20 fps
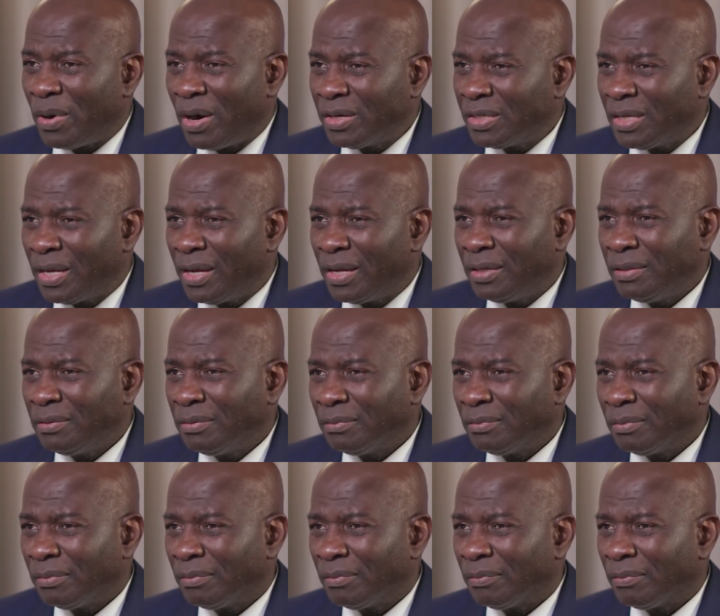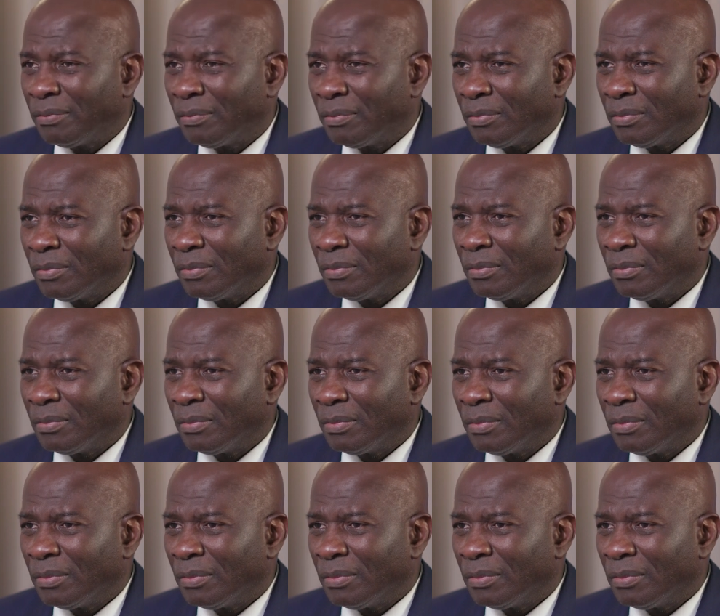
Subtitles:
Much so, absolutely.